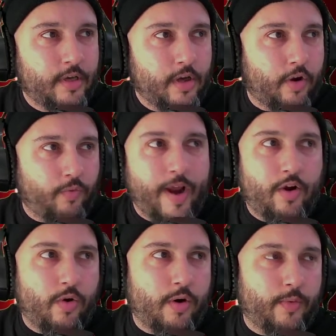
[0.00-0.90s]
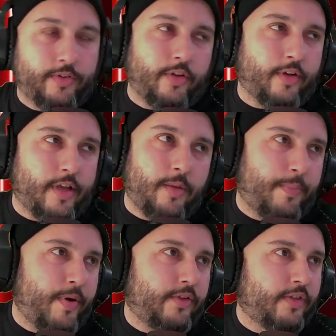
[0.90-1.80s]
Rancor, which are killer
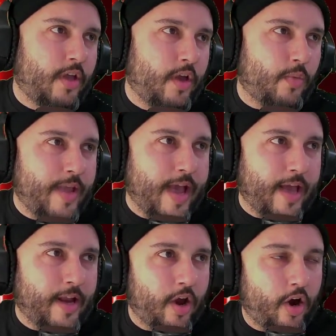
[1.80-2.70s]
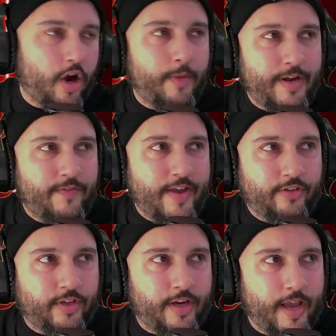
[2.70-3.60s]
perks. We had Urban
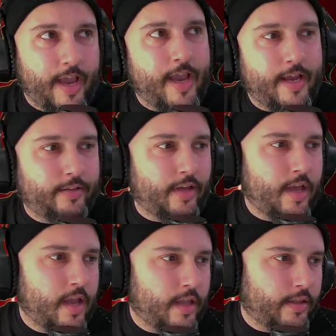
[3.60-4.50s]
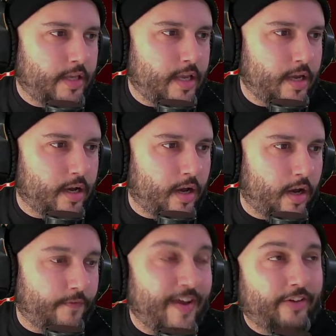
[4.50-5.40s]
Evasion and the
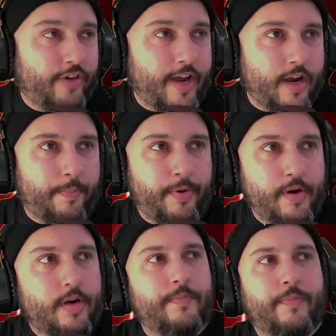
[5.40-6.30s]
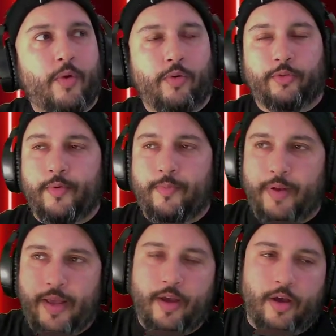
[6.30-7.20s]
Fast Track perk, which we'll be
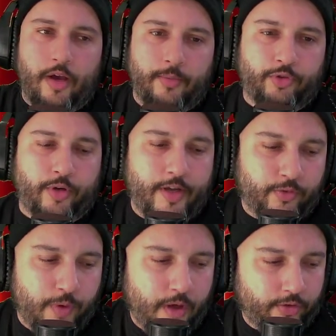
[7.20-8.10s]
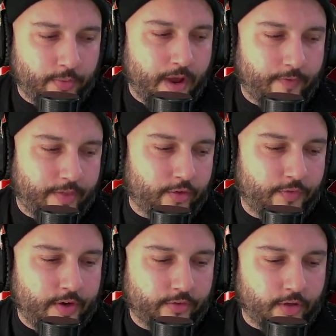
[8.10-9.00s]
playing shortly as well. So we'll have those
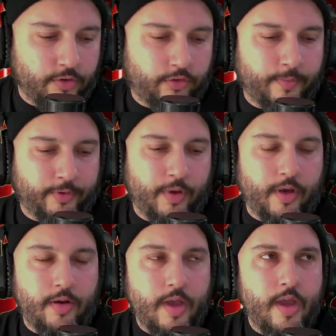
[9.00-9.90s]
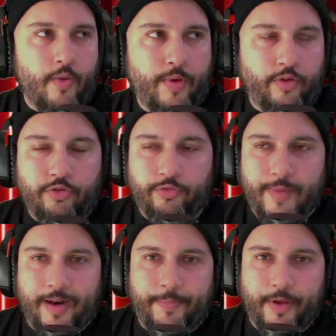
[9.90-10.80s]
videos on YouTube as well. We use
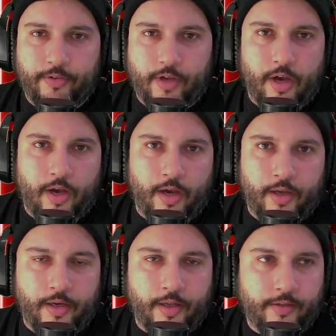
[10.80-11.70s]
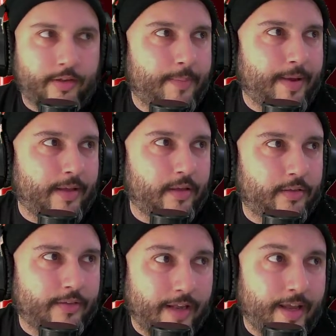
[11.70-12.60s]
meta builds on Dead by
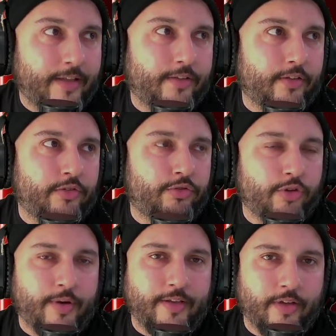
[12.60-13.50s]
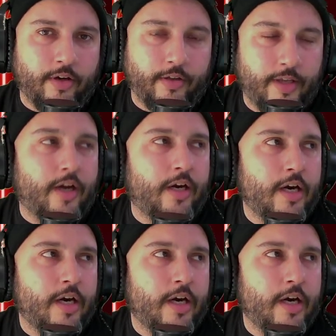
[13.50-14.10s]
Daylight to showcase how good they are.